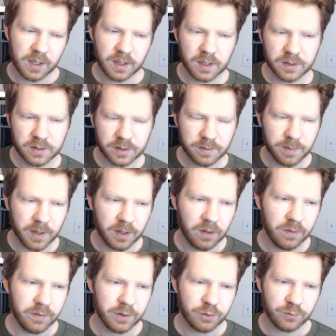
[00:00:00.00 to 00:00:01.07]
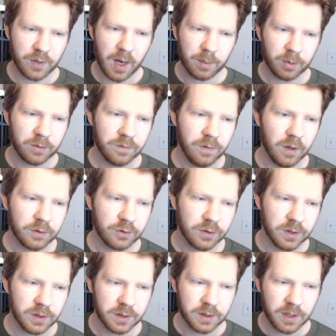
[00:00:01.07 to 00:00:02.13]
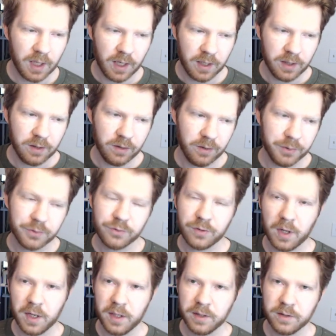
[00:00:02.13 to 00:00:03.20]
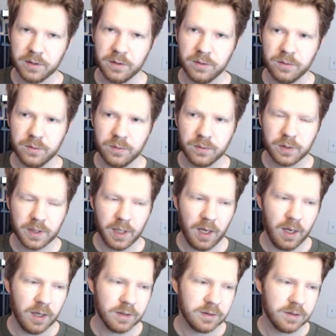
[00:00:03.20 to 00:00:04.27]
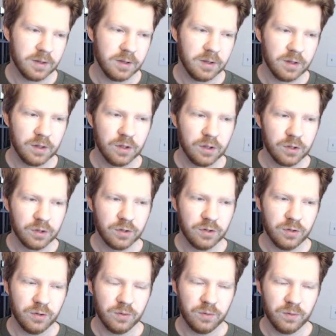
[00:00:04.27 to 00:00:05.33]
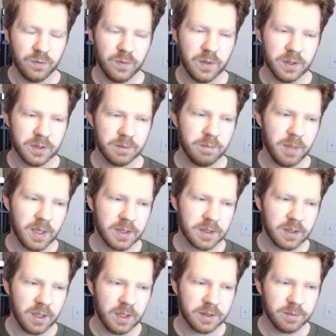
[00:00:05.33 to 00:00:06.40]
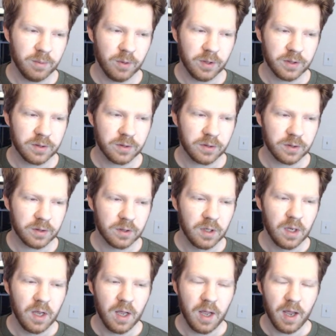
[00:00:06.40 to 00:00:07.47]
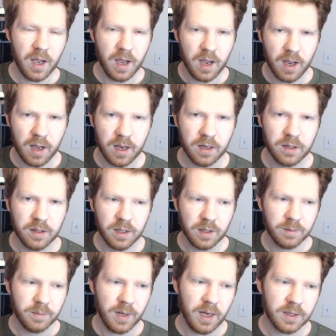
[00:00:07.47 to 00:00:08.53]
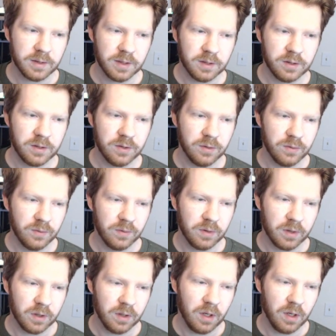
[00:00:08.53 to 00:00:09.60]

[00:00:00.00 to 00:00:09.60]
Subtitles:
of just made all these wrapper functions that, try to cast to this base class pointer and then pass it to the